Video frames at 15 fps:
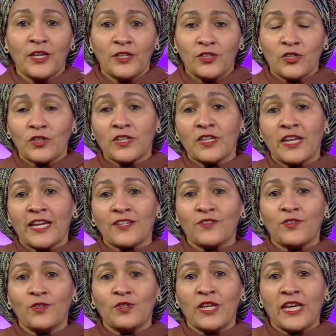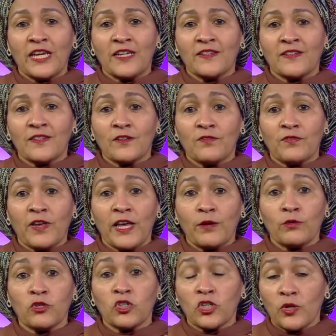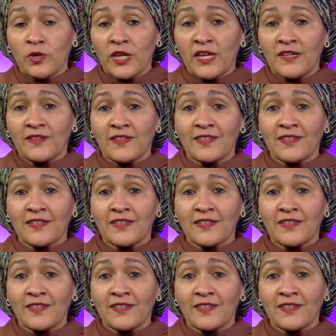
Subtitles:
During the next few days, the Fair will showcase